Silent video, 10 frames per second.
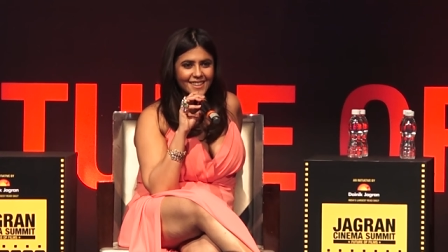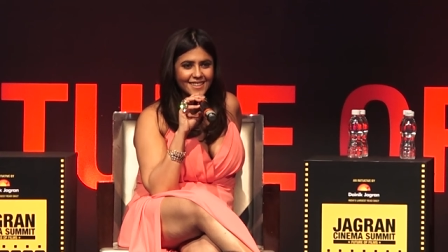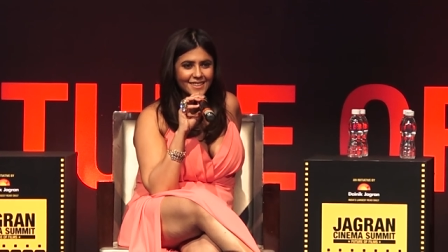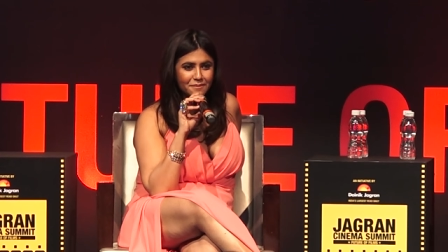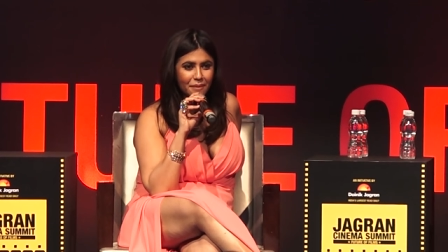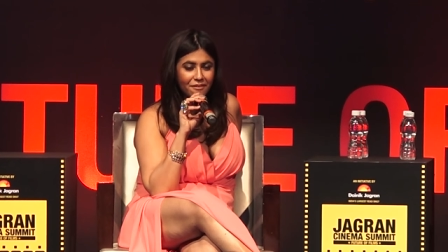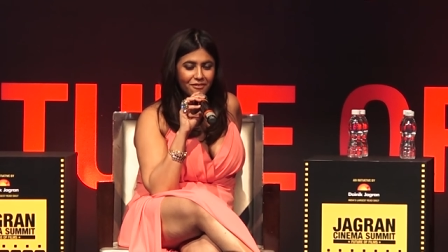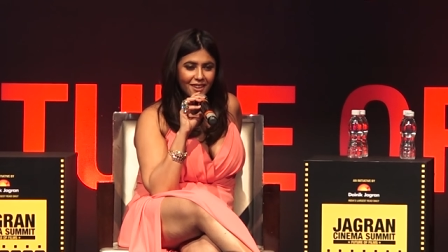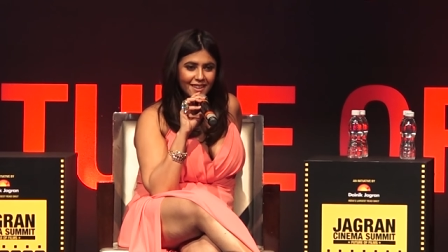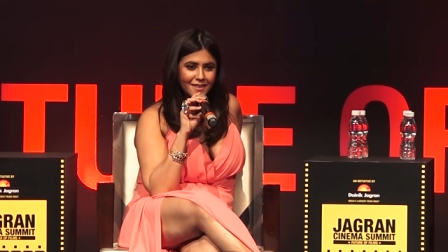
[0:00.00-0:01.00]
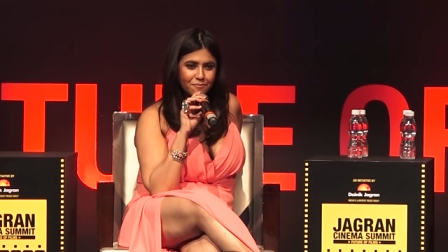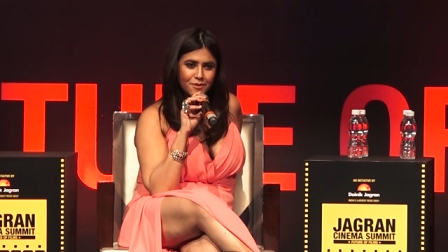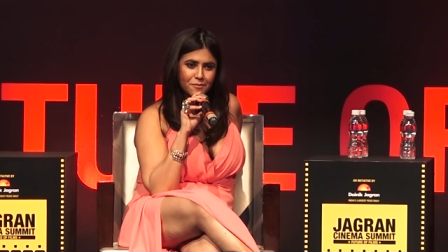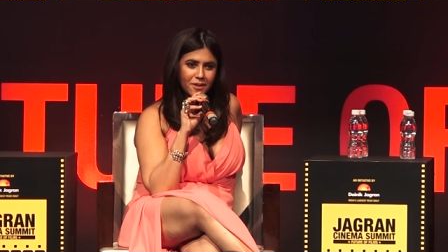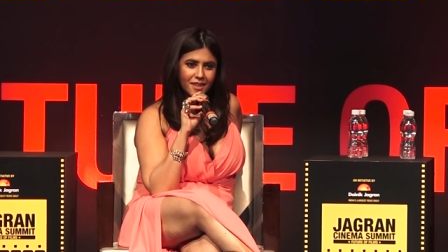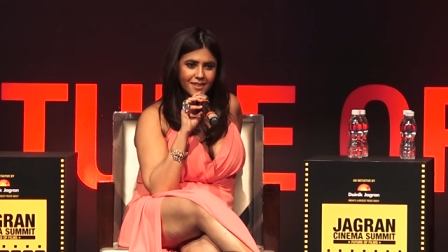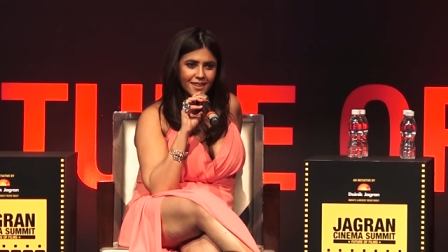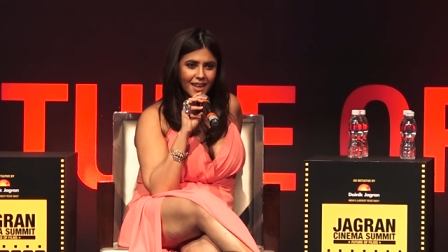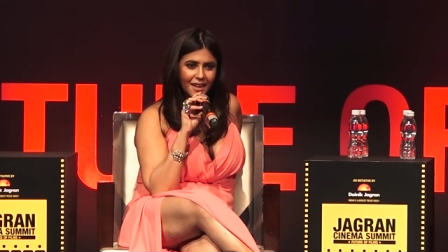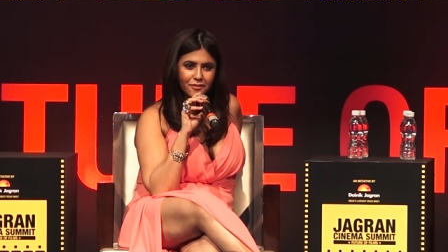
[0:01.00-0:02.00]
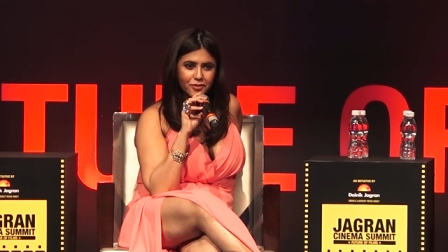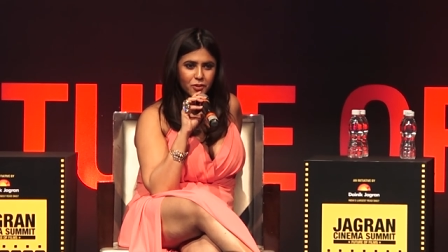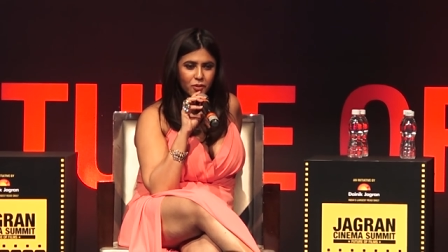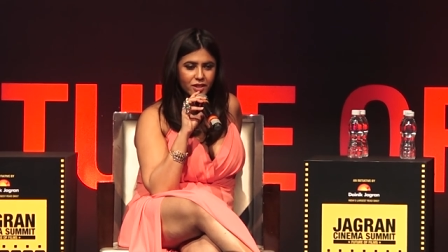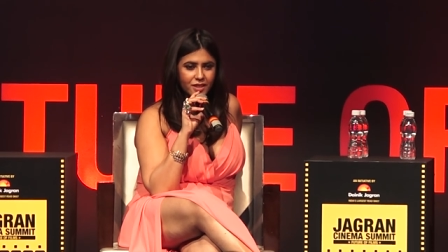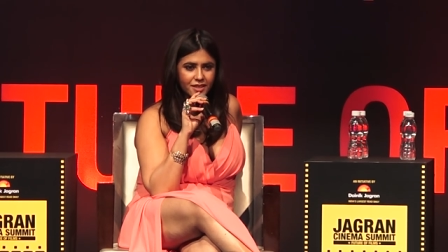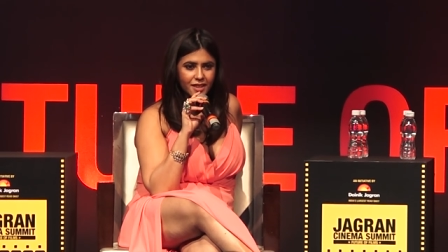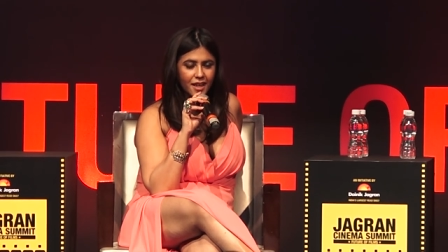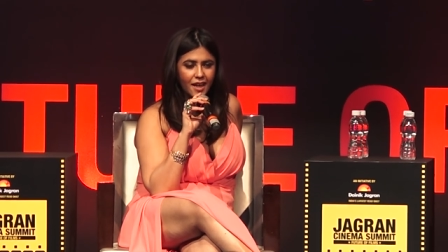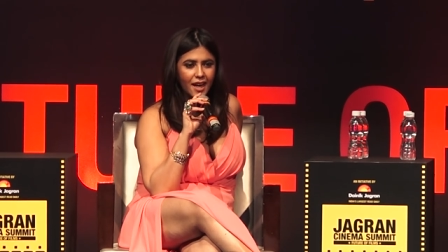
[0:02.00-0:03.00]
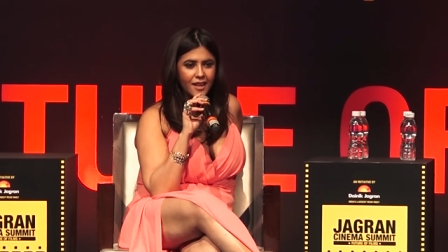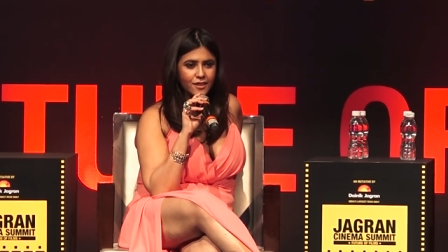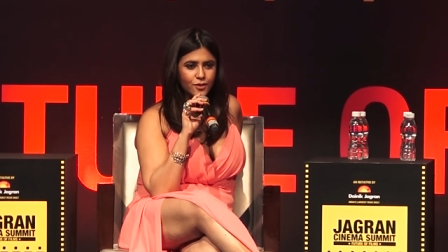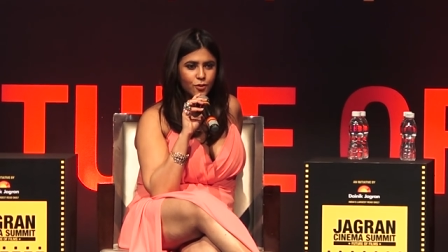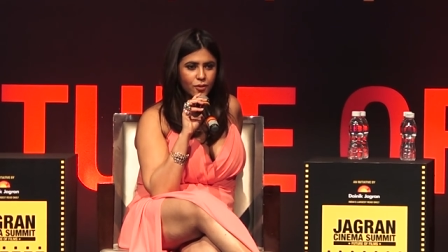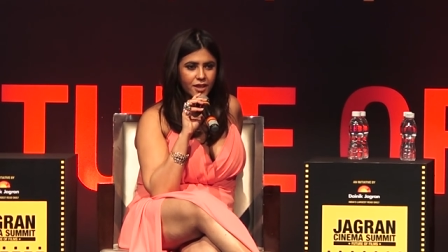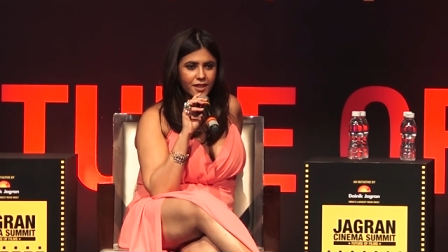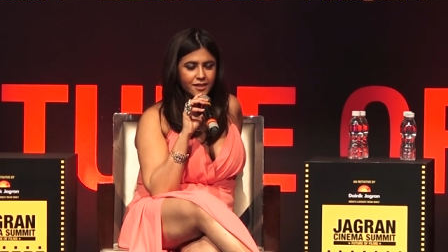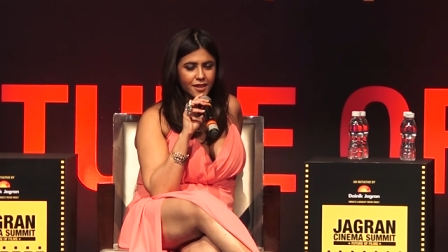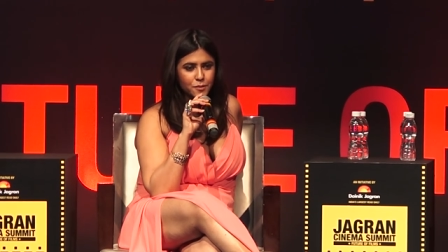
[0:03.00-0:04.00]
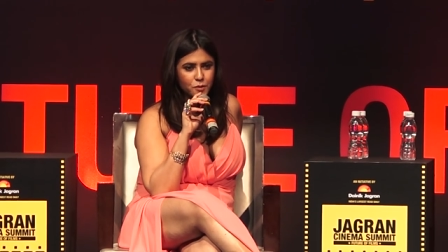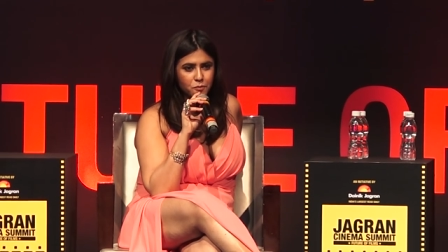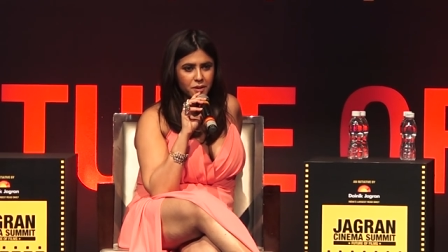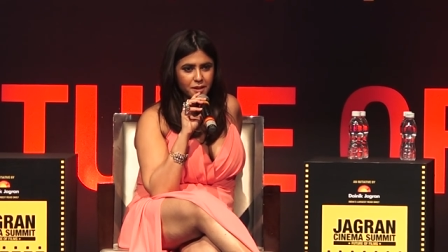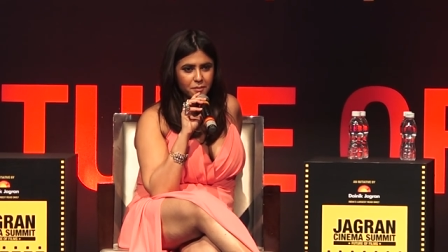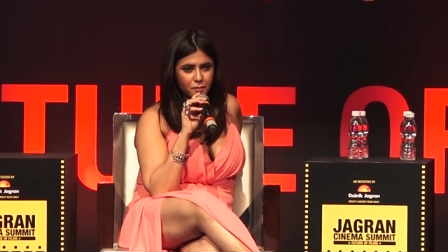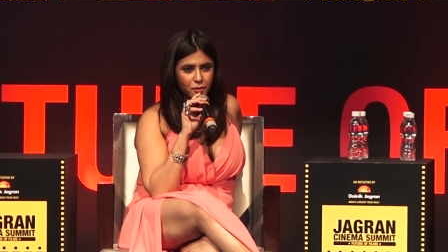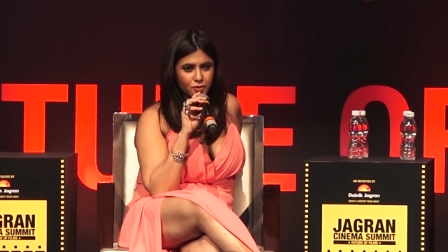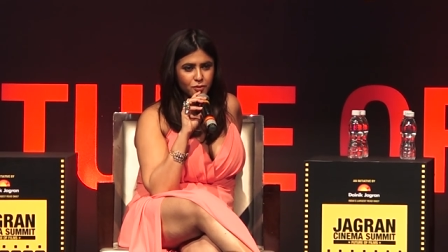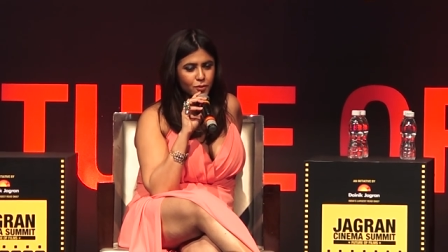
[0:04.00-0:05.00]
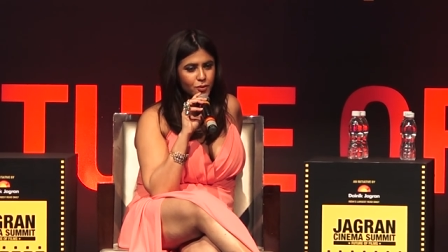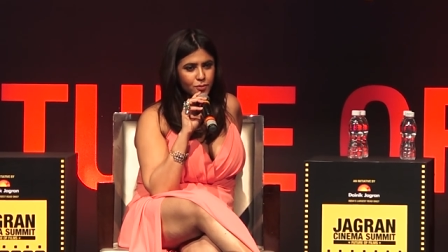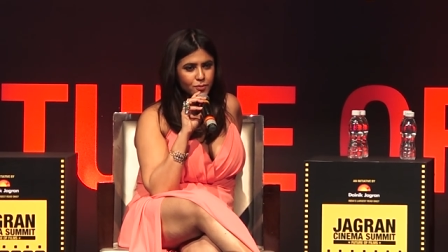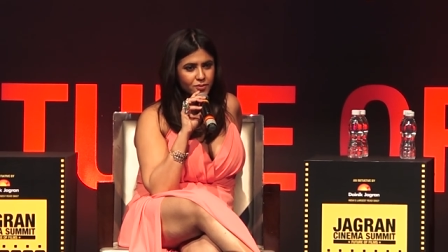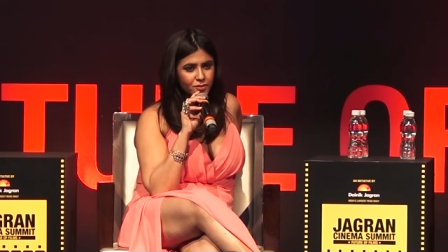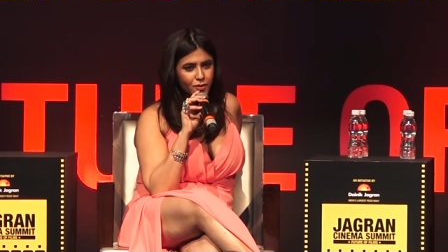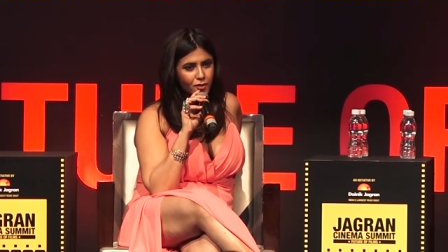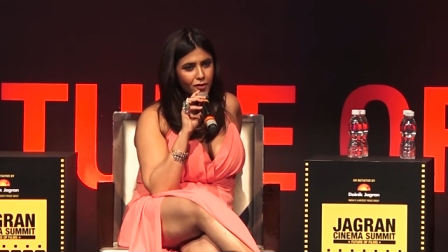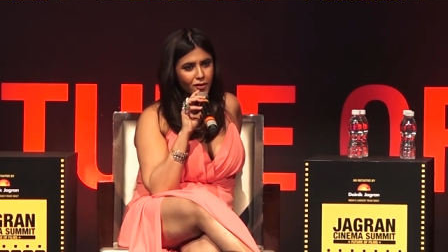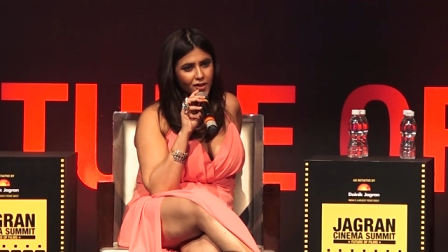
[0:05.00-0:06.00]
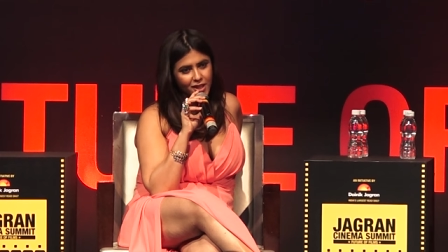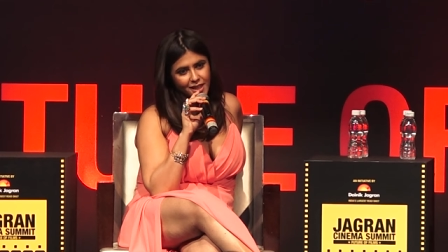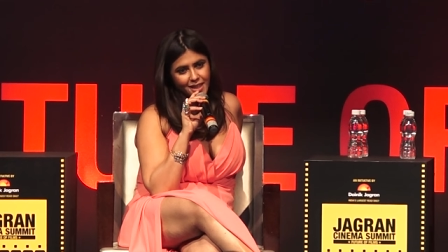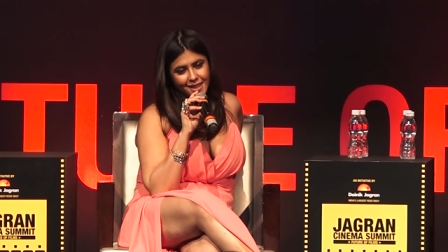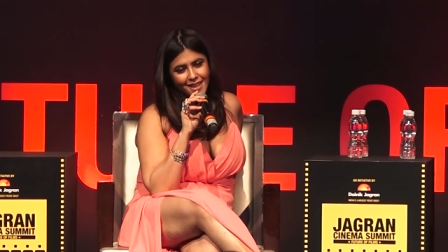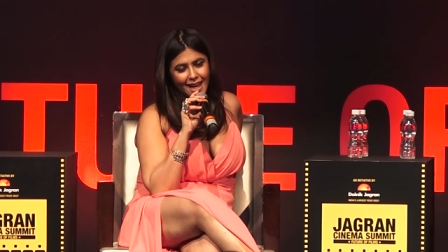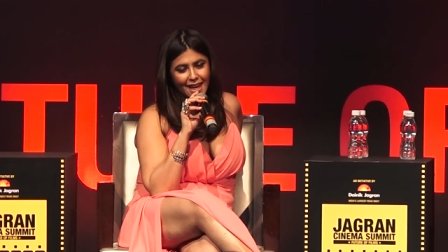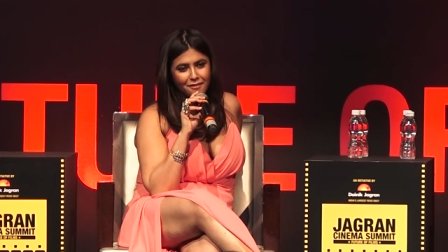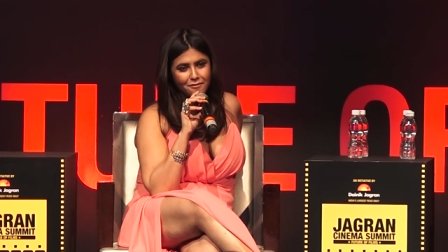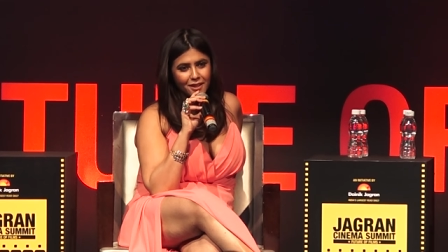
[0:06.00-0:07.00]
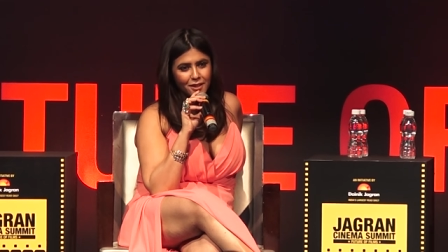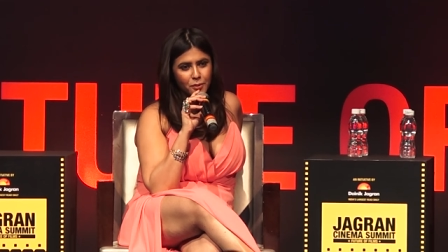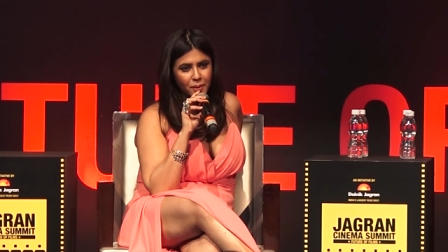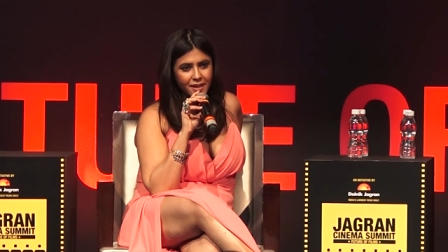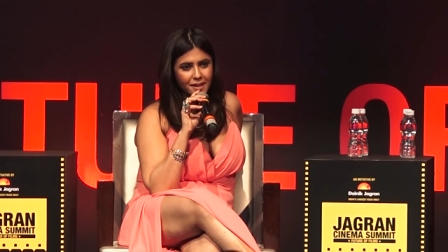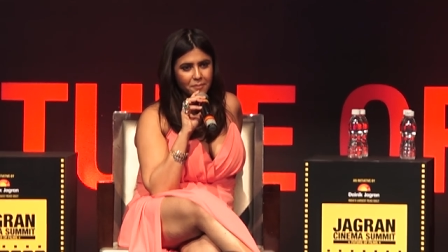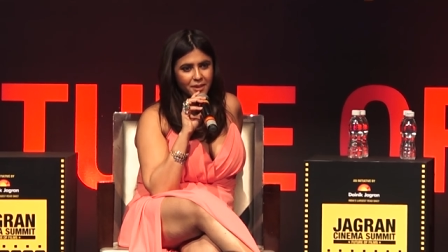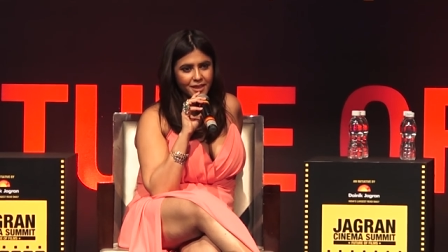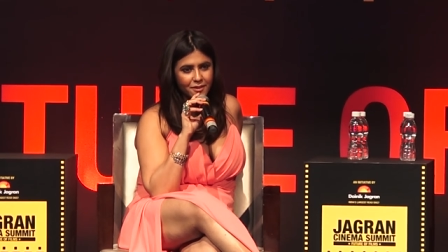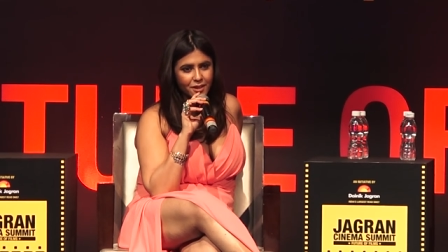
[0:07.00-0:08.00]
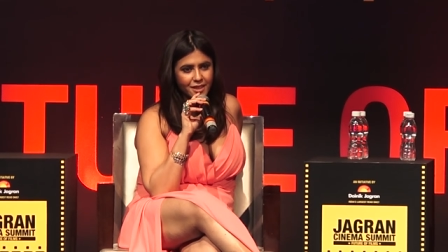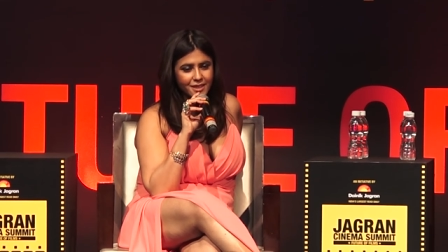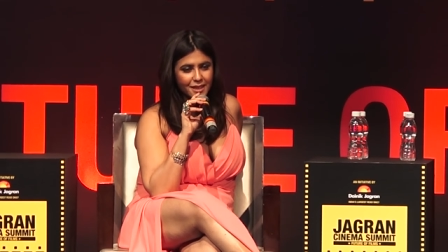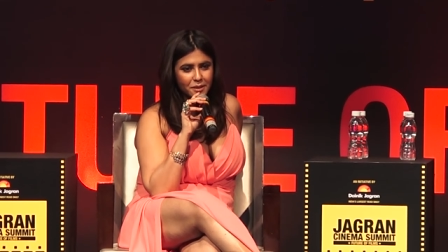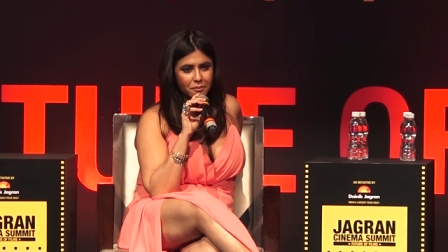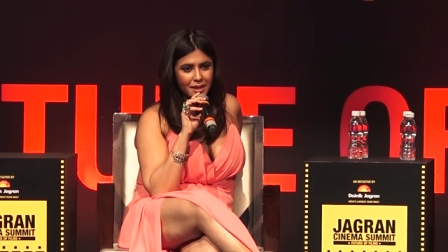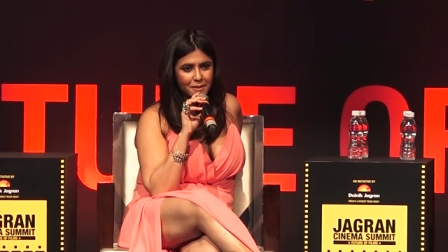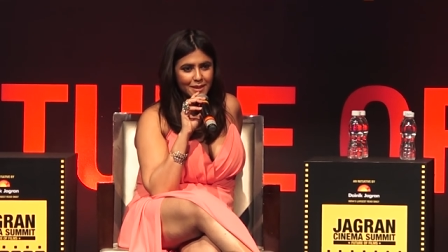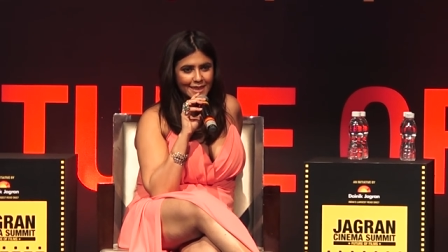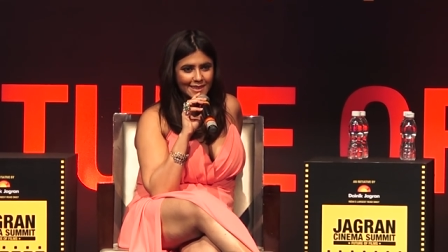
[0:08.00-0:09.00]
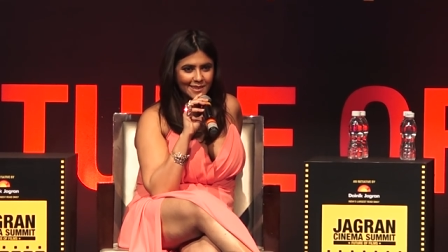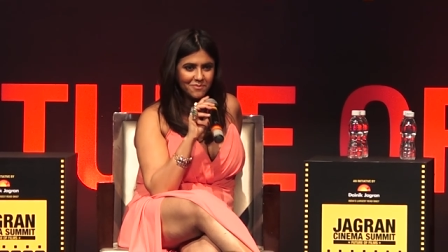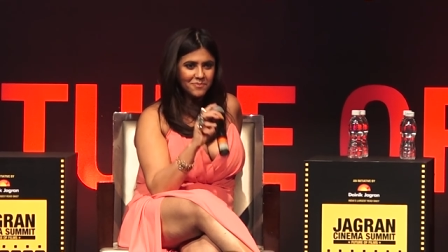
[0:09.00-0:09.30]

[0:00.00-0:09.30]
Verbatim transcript: This is my fun space. I love stories. And the story decides which medium it wants to go to. So I'll have fun doing them and then we'll decide the medium later.